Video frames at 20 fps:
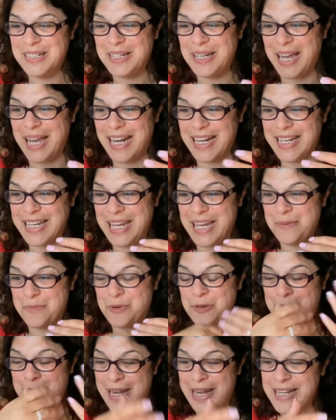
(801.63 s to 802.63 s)
and keep
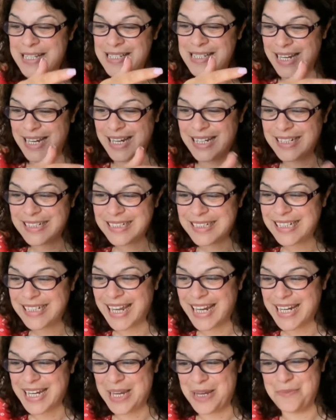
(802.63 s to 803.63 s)
creating and
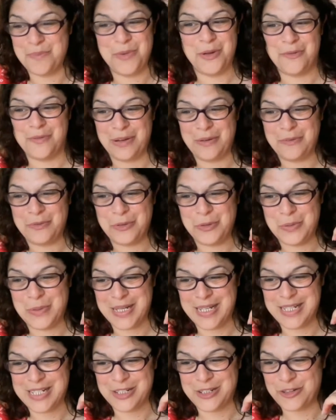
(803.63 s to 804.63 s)
keep moving
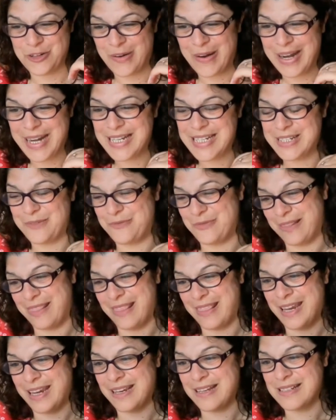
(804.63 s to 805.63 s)
forward and trying different
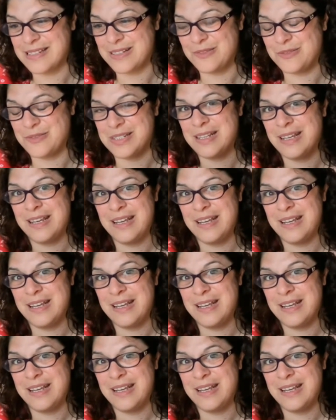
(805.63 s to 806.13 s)
things. And